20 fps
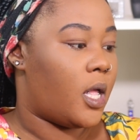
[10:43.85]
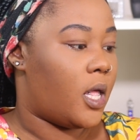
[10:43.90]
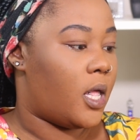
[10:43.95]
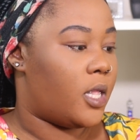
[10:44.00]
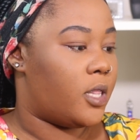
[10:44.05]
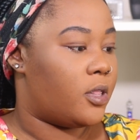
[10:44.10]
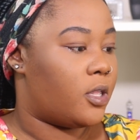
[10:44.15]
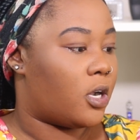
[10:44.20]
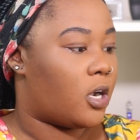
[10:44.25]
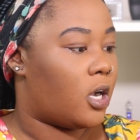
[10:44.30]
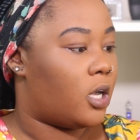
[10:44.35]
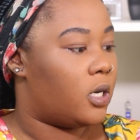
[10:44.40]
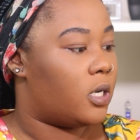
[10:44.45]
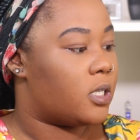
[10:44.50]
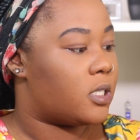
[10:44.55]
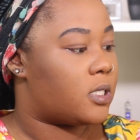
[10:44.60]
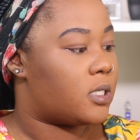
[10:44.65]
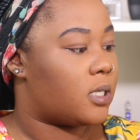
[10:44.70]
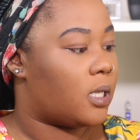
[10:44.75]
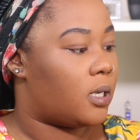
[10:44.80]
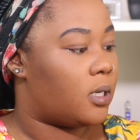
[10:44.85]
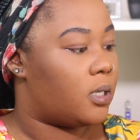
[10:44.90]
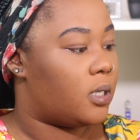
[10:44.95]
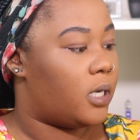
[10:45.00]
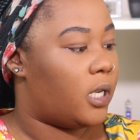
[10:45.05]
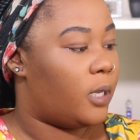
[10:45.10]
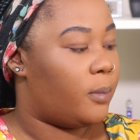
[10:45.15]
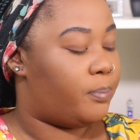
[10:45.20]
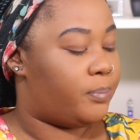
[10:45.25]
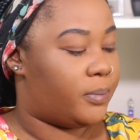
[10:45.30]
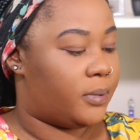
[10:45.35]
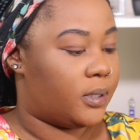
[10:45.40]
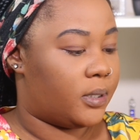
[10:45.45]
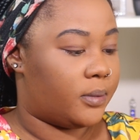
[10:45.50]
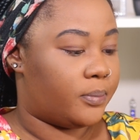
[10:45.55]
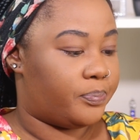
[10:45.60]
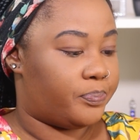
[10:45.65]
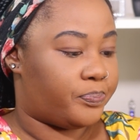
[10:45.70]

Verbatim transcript: in the color Sun Dipped.